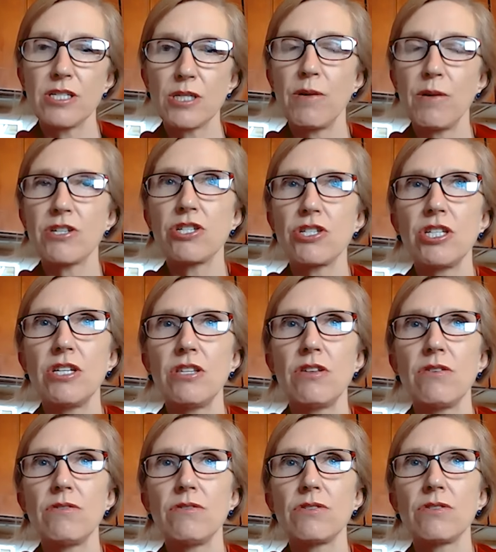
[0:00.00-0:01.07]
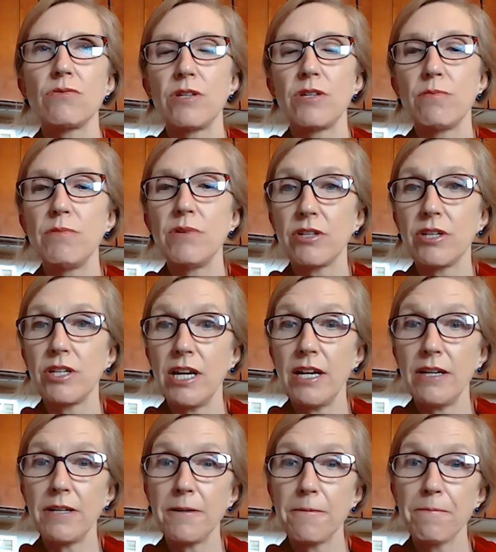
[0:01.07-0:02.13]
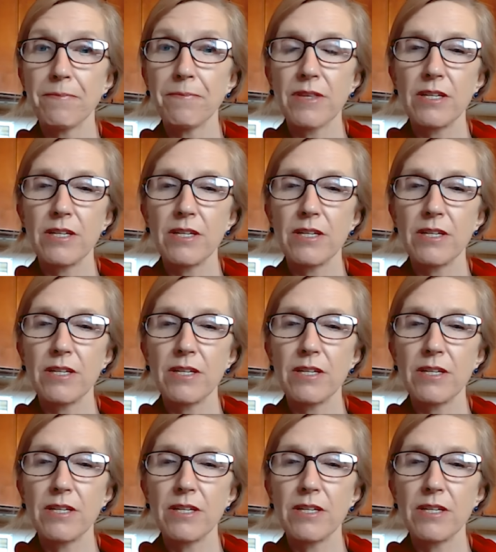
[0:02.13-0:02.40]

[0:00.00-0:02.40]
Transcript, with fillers: especially those with milk and egg.